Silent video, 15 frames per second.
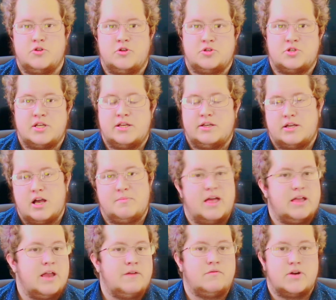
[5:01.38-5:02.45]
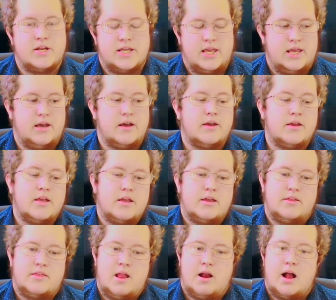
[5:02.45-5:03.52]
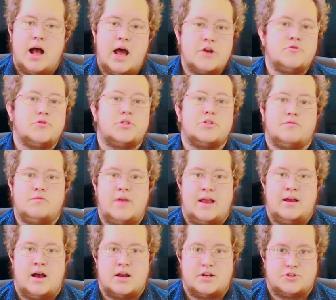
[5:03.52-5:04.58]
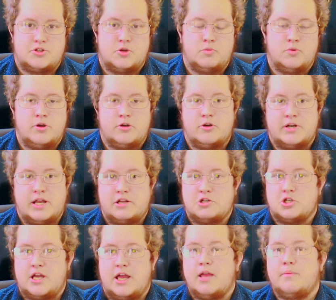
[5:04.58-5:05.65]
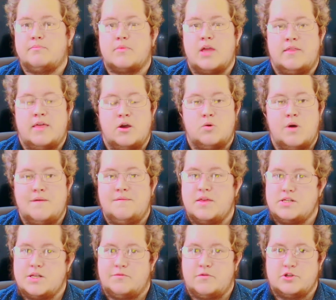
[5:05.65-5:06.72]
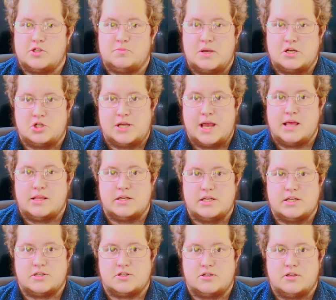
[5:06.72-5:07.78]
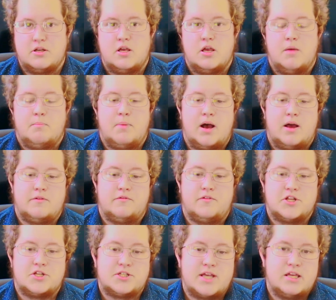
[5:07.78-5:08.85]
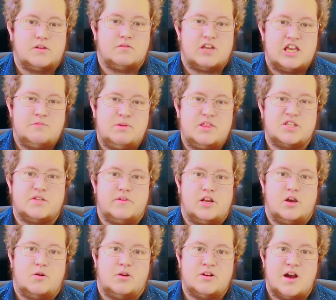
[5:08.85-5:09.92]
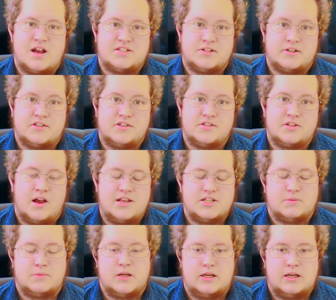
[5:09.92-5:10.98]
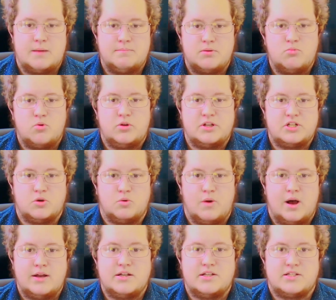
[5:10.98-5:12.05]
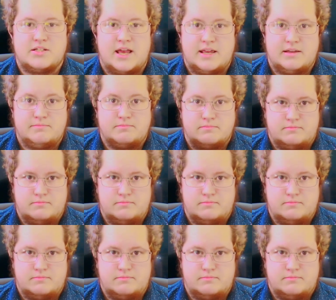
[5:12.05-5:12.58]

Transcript: that you see come out every year, there are hundreds of artists that work on each game, and they all have their different specialities. But for the sake of keeping this video nice and concise, I'm going to lump them all into one and say